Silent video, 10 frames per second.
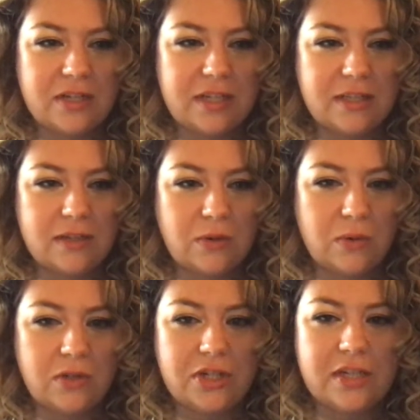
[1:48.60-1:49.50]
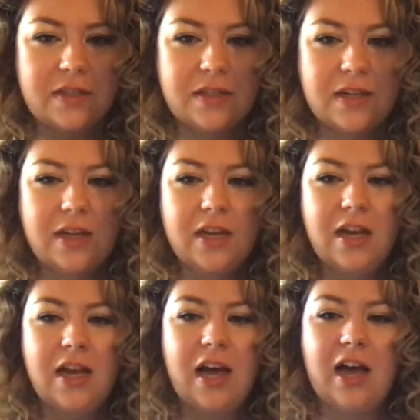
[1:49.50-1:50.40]
is gorgeous.
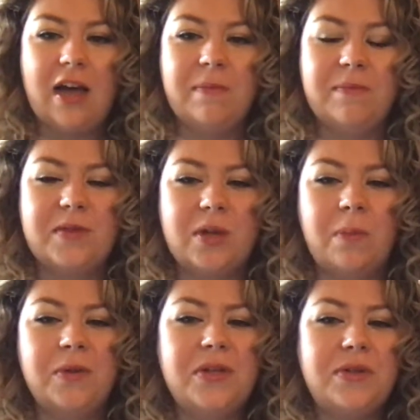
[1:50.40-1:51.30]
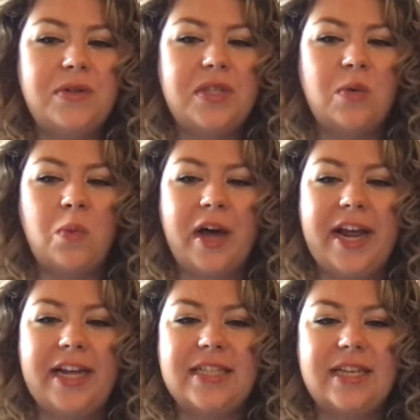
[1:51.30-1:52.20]
So blues and
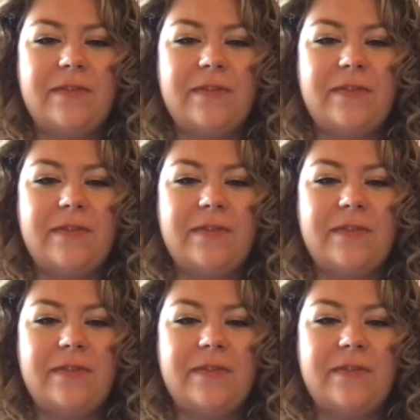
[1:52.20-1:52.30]
whites,